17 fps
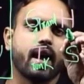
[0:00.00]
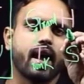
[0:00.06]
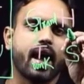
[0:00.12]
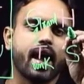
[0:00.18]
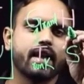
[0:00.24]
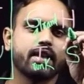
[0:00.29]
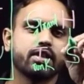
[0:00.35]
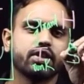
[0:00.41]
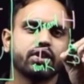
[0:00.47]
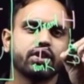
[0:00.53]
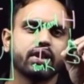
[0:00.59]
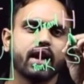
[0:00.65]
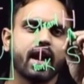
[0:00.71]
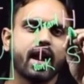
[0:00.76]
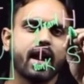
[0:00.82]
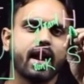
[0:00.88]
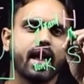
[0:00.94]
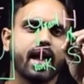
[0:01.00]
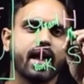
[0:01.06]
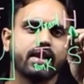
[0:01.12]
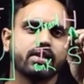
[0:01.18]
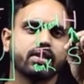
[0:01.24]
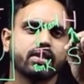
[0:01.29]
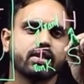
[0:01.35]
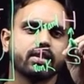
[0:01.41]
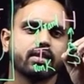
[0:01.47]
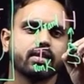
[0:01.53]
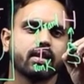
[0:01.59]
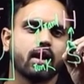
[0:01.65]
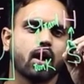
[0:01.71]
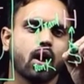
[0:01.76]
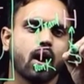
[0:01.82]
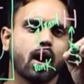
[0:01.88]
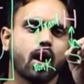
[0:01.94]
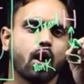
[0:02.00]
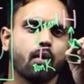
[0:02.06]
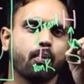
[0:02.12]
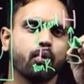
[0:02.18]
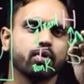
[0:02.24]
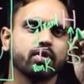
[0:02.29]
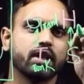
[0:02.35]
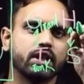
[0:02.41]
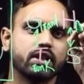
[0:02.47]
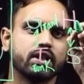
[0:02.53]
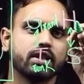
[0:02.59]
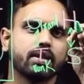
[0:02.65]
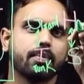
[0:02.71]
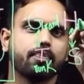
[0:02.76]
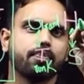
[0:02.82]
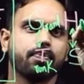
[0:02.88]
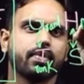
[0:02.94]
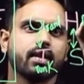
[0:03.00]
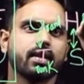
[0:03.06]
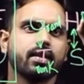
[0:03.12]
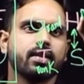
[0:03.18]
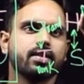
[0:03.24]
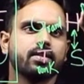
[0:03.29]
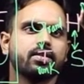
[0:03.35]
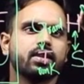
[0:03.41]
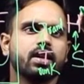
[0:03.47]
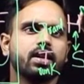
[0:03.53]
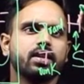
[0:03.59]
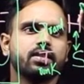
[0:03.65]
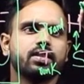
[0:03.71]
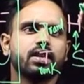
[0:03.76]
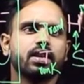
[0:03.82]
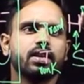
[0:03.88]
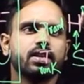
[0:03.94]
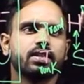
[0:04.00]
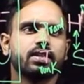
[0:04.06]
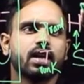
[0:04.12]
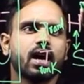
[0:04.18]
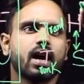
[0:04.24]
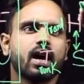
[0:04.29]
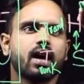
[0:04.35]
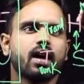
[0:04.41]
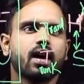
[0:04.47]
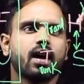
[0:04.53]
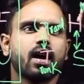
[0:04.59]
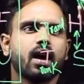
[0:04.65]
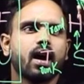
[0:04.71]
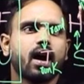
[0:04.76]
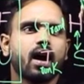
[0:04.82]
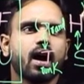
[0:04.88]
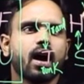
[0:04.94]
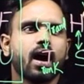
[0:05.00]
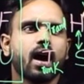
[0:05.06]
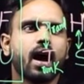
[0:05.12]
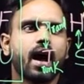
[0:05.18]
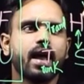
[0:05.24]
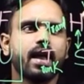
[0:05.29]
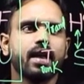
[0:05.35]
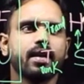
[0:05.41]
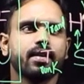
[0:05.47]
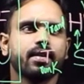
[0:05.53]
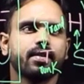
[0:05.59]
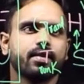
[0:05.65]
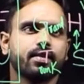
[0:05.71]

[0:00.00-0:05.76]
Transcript: H and S are opposites since it is a high